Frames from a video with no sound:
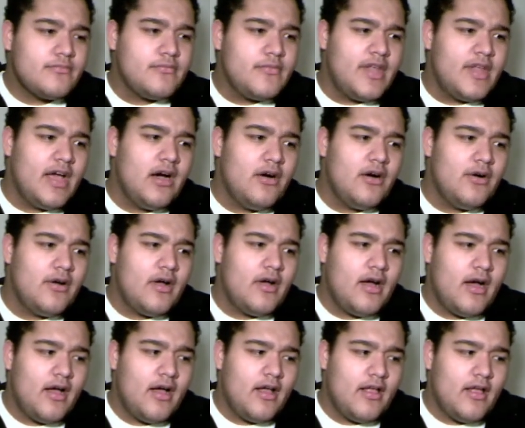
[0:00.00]
Now,
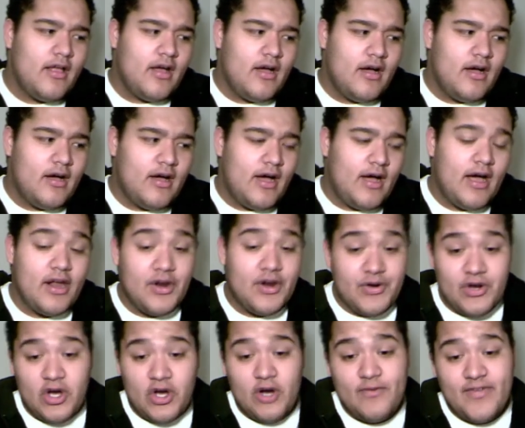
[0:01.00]
I don't
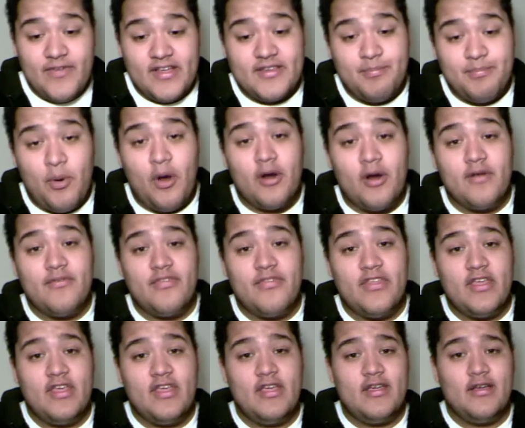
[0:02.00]
know if that's part of
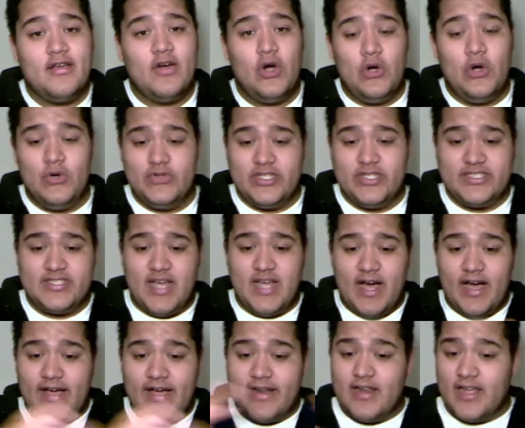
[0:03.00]
the whole
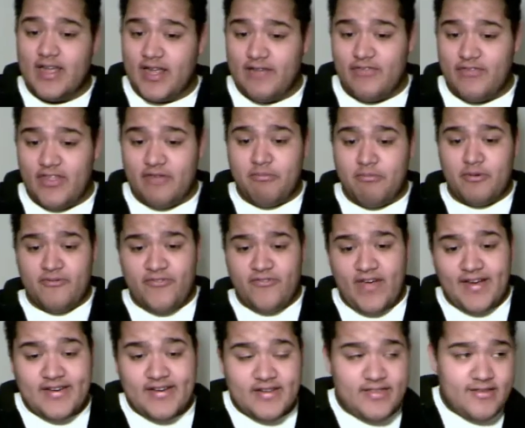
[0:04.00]
design, like if they've
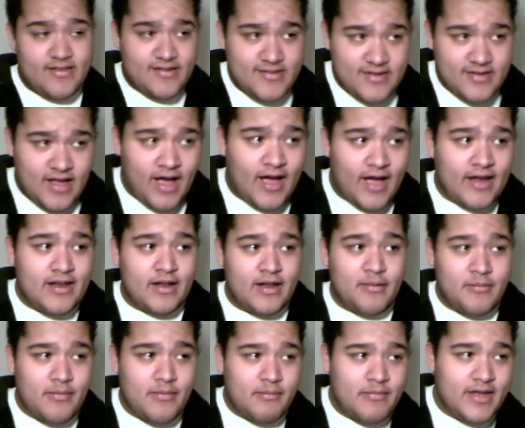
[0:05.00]
perfected the design,
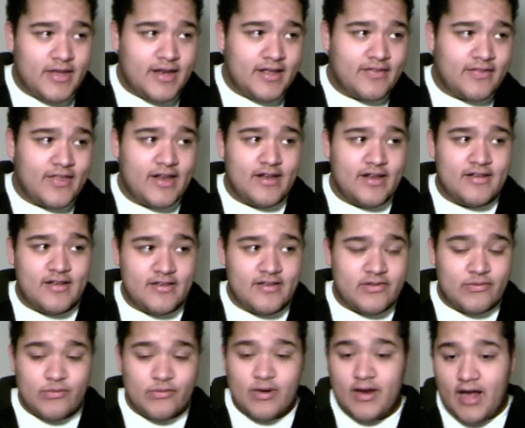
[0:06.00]
and meaning that it
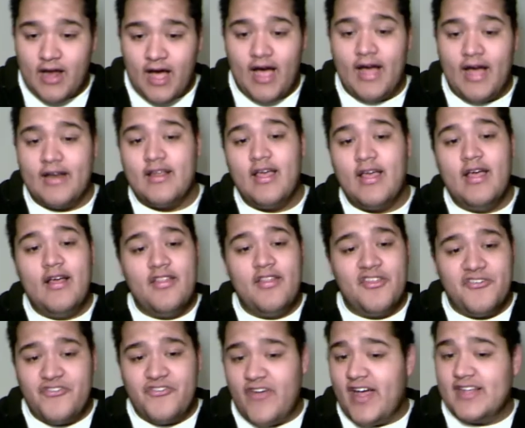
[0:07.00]
doesn't run hot, the
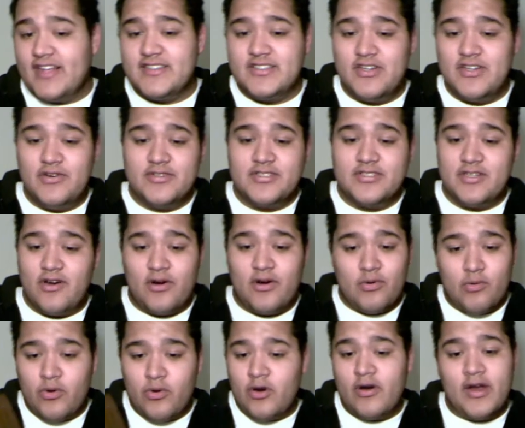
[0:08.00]
fans don't start
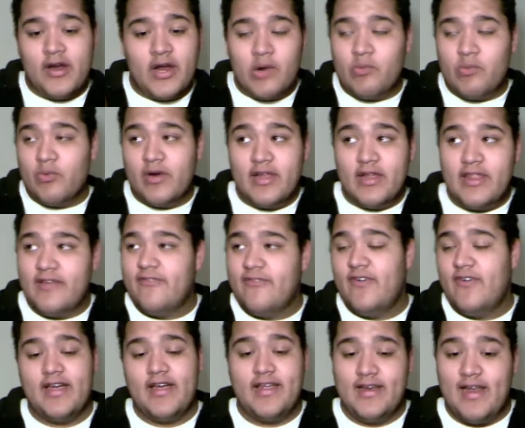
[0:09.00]
whirring really
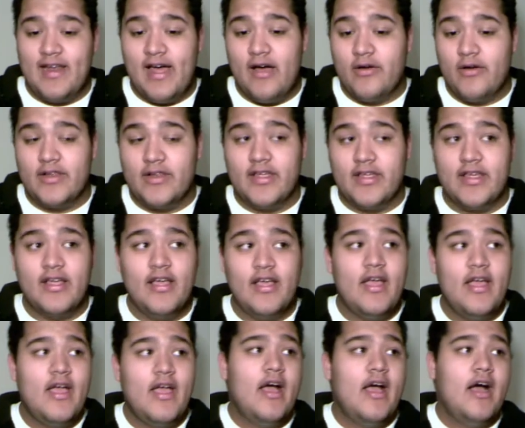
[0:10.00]
fucking loudly.
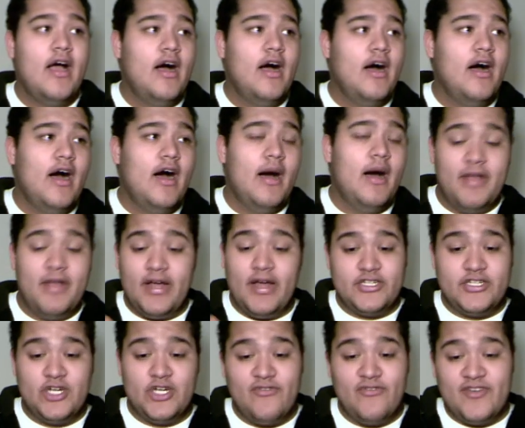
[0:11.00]
I'm not
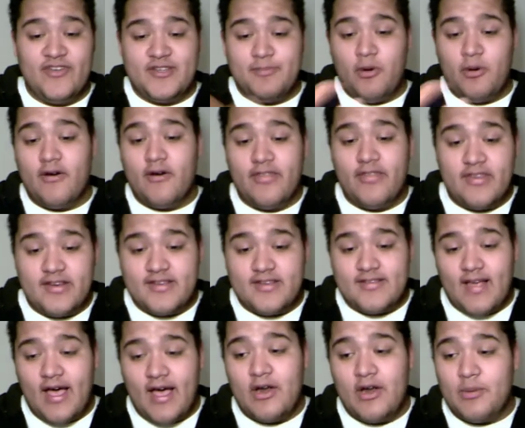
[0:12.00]
sure if it's part of the
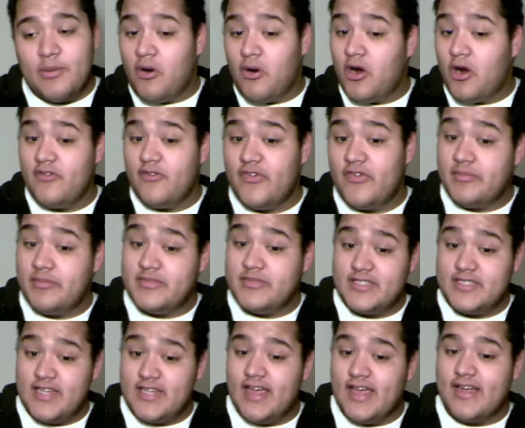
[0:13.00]
design or part a
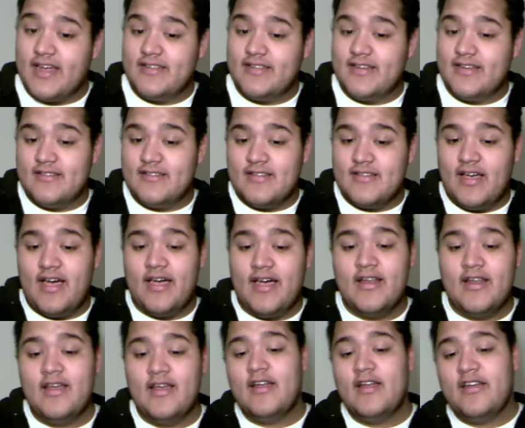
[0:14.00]
mistake in the design
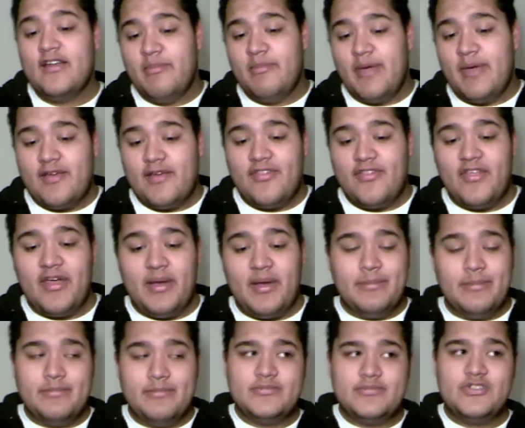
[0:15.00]
to make
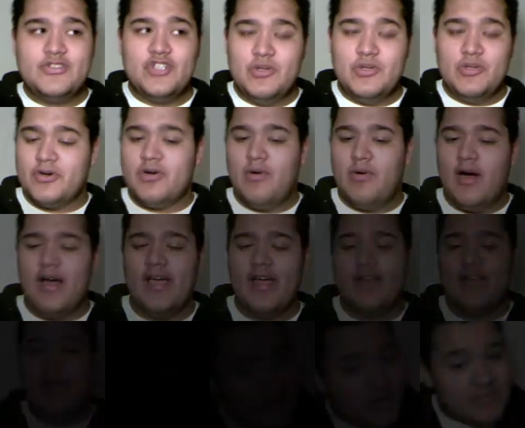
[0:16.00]
them super quiet.
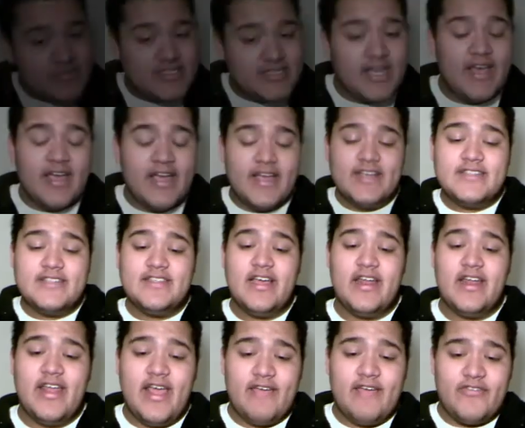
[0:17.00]
Now, what I'm saying is
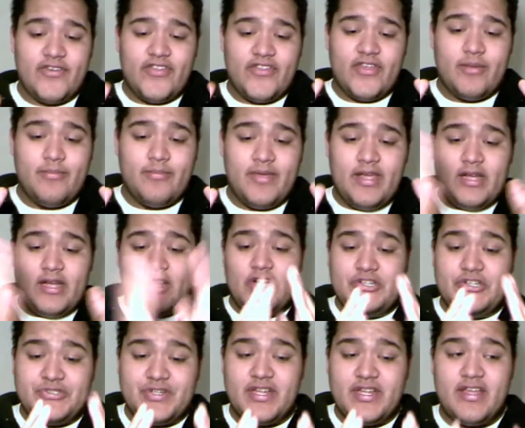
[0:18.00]
that everything being
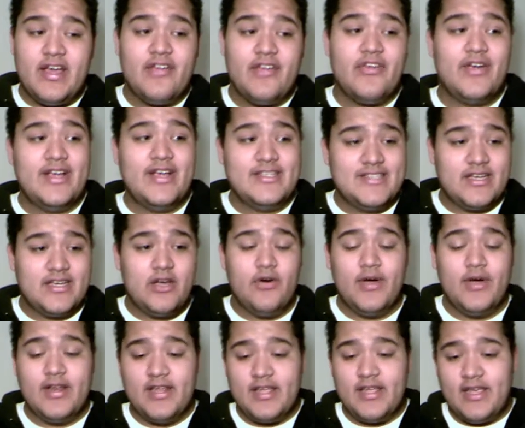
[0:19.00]
closer together, is it
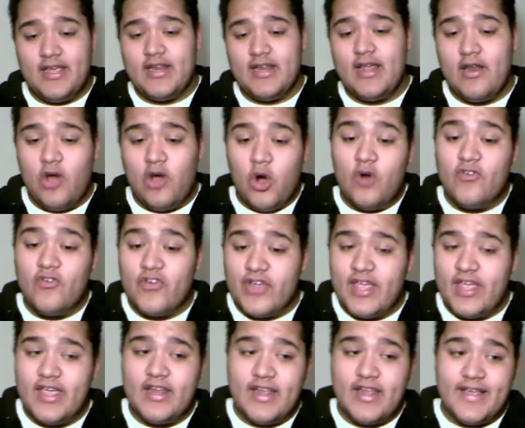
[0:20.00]
going to heat and
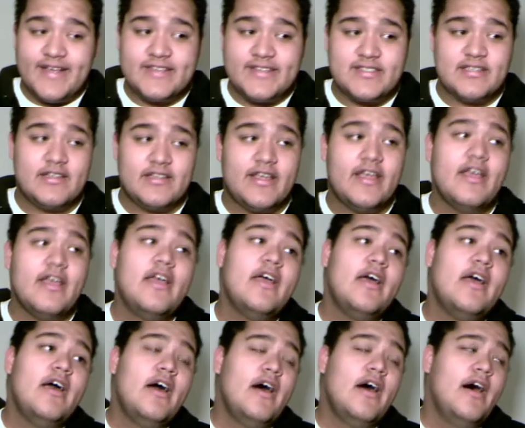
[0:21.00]
overheat easily?
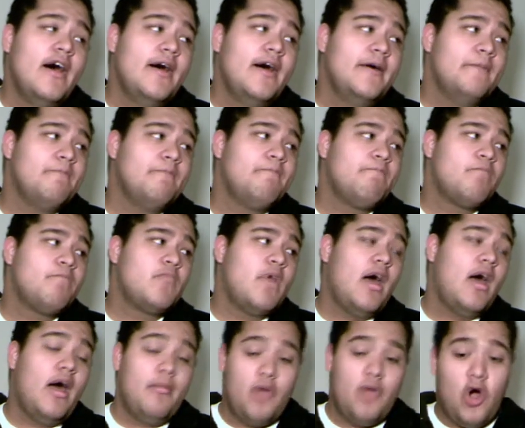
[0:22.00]
I'm
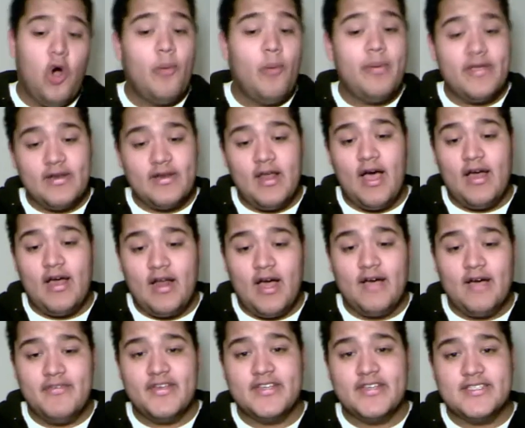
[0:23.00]
hoping not,
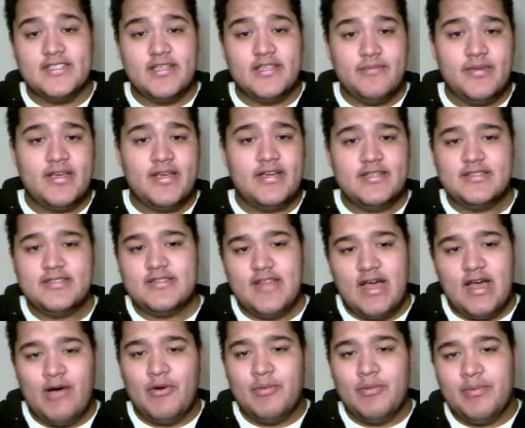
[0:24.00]
obviously, because
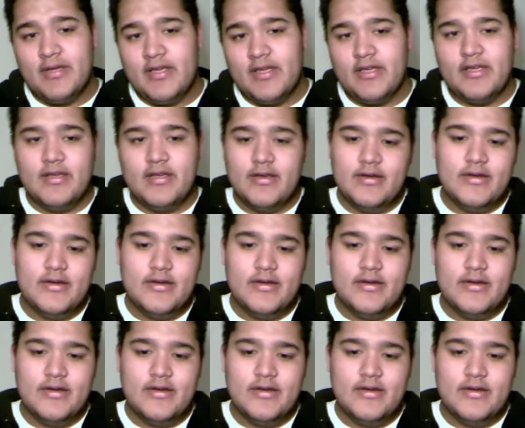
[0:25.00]
that would be